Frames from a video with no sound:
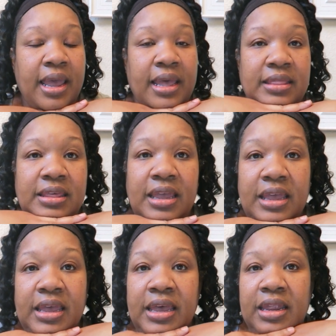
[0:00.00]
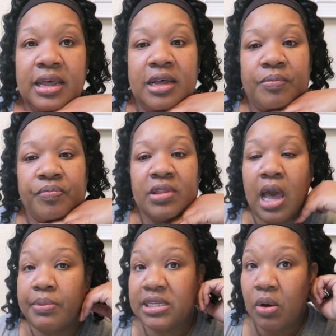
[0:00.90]
And then um,
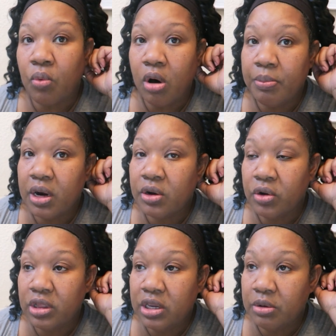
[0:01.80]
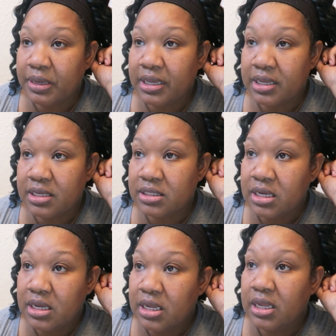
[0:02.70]
I was at Walmart earlier
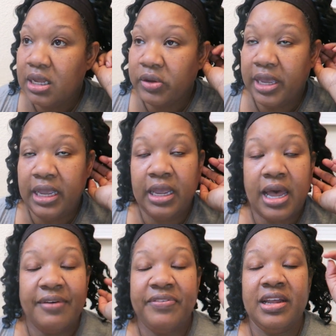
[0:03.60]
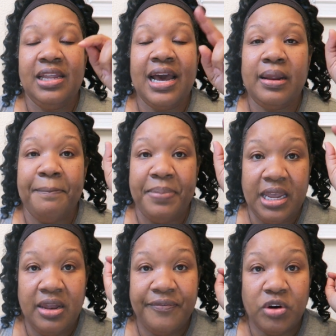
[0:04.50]
because okay i finally got a
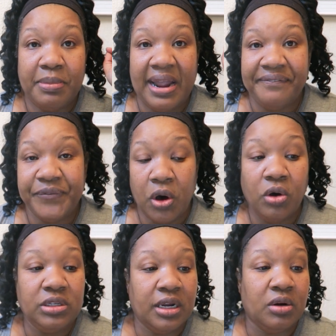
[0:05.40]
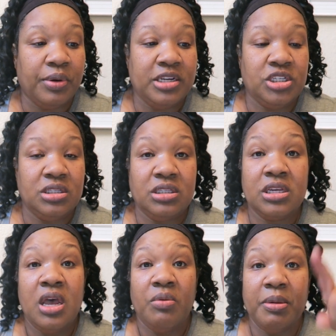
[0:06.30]
bin for my fall decorations
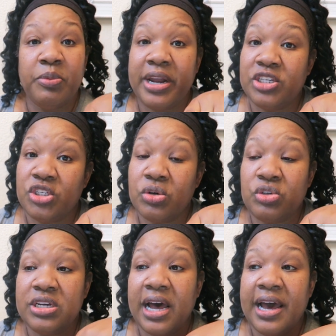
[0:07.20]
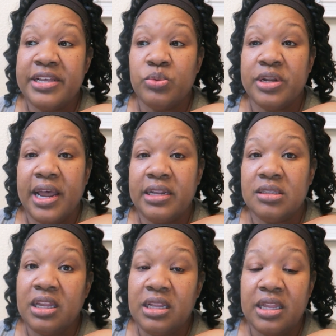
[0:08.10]
remember when i showed you guys when i
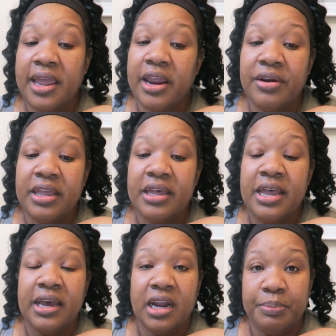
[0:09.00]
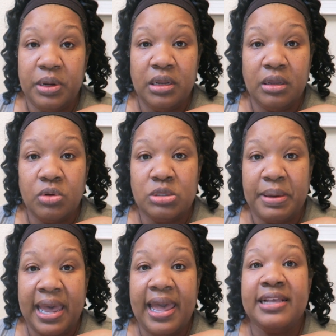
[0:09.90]
cleaned the area and i put it in those
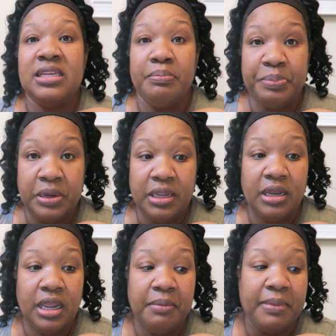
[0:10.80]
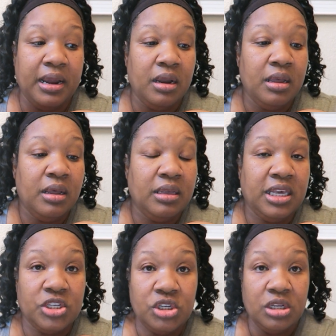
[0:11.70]
bags and put it in my
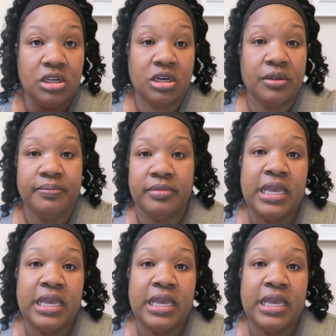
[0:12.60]
kitchen nook